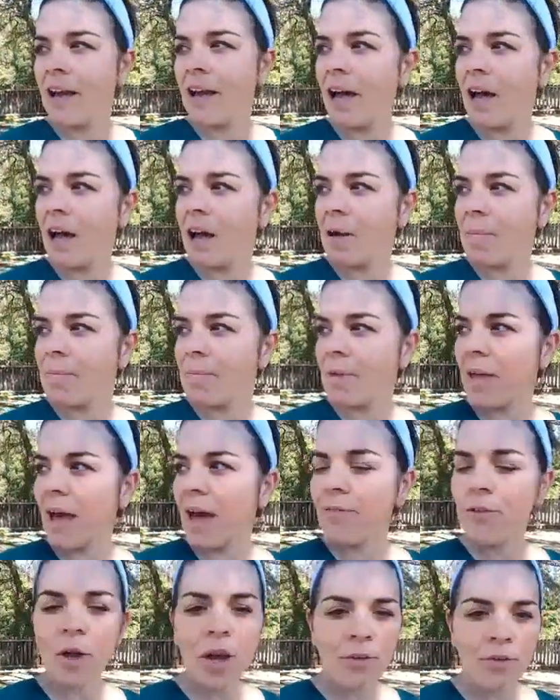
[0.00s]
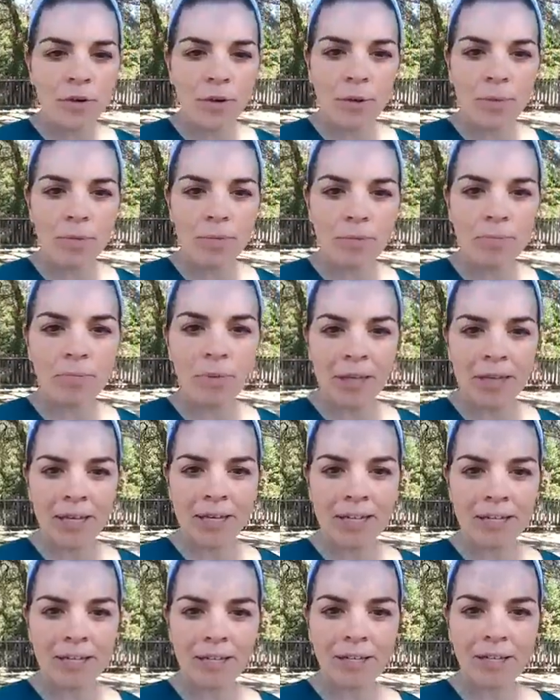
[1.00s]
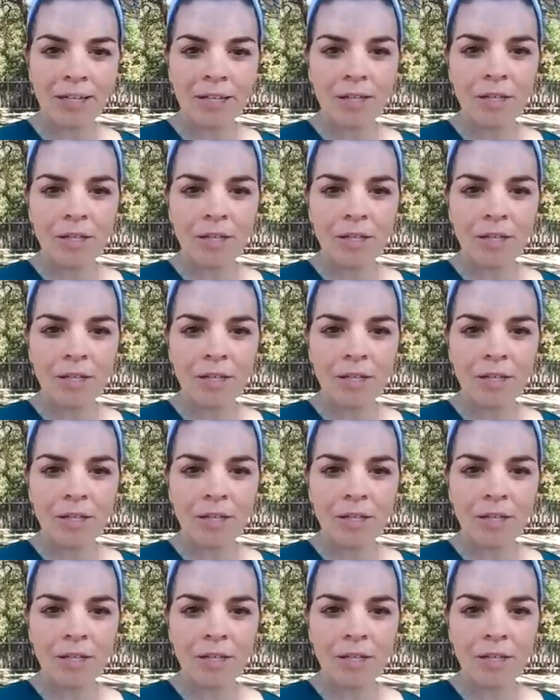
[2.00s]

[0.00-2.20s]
Have you ever been